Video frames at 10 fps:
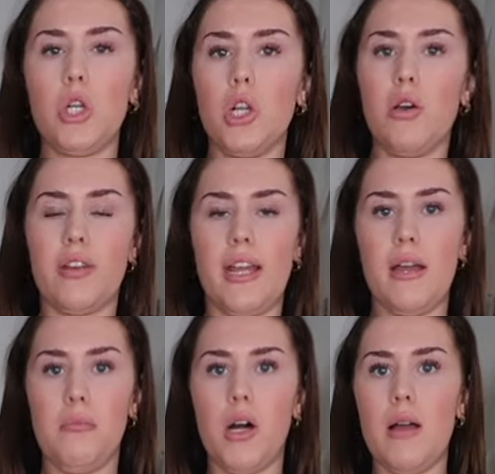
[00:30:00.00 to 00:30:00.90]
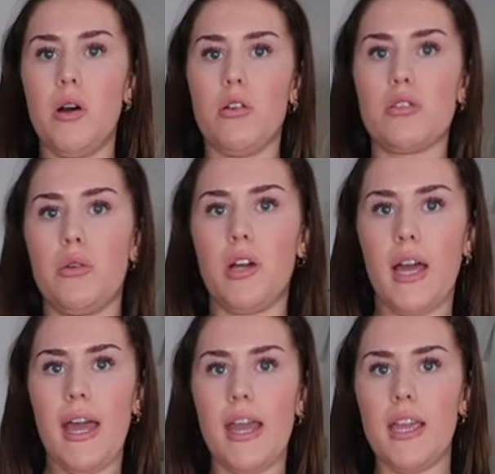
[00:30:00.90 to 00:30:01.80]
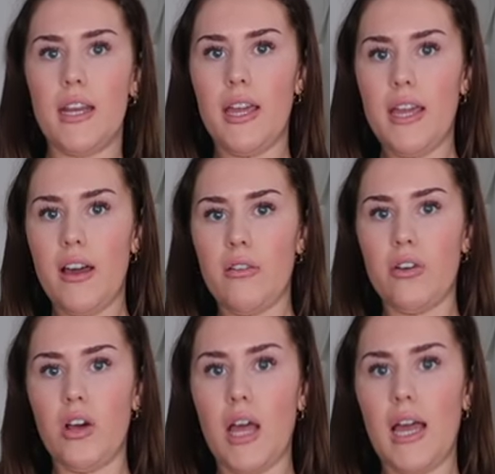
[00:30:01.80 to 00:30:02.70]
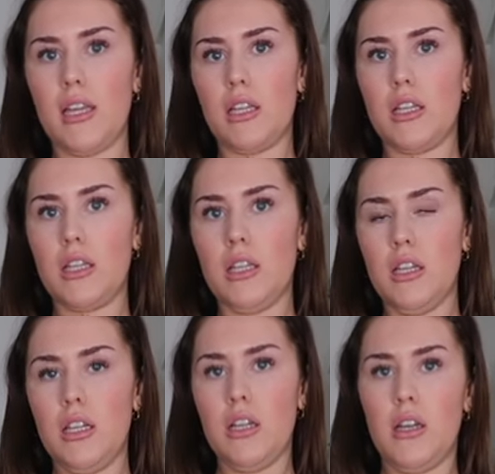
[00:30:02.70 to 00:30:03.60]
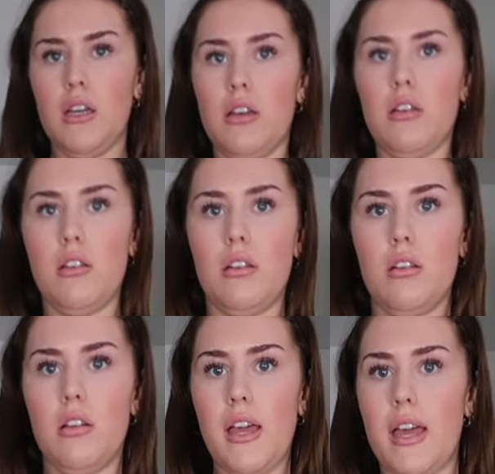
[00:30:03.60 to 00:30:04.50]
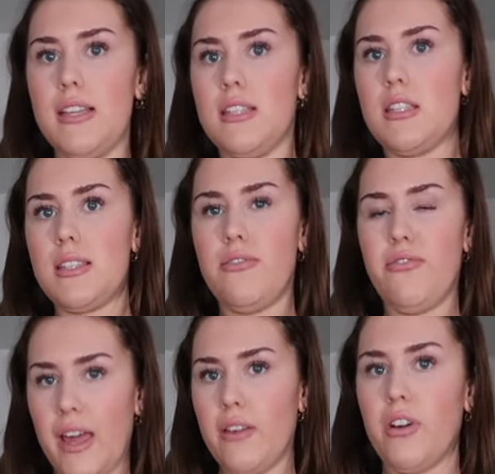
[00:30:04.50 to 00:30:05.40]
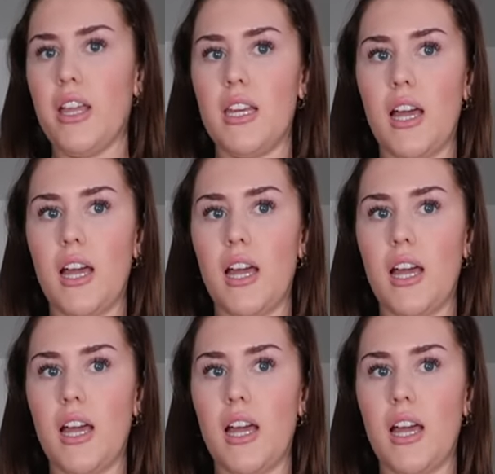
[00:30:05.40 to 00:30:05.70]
not loving it, but I'm also not hating it. I feel like it is fitting really